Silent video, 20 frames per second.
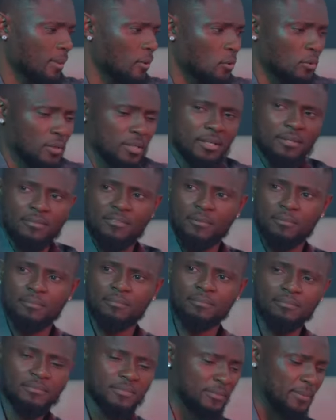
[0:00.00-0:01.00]
order
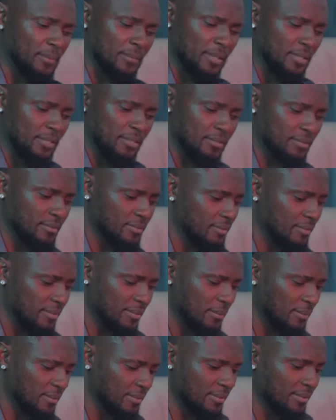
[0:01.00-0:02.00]
from the menu or
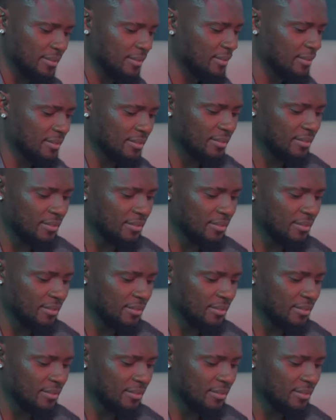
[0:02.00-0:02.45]
something.